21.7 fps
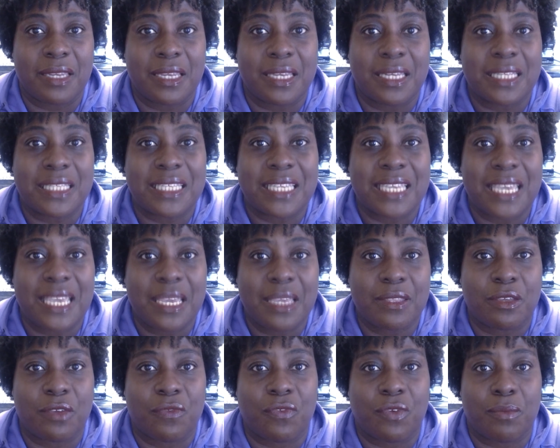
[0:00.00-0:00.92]
it is
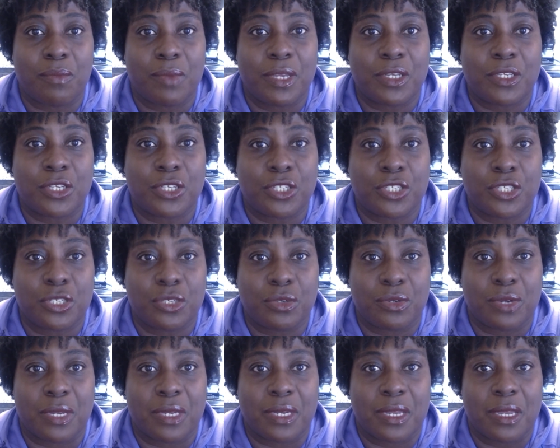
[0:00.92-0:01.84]
easier for me to
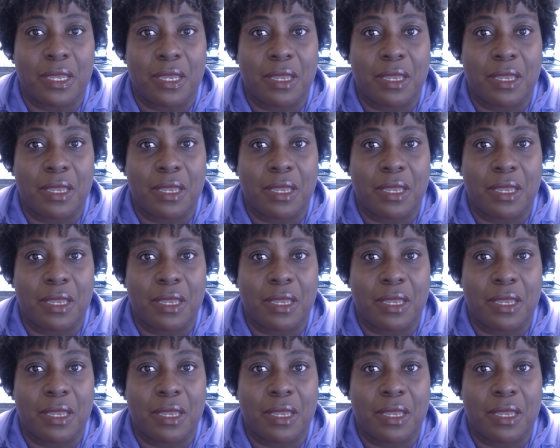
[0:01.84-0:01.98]
do it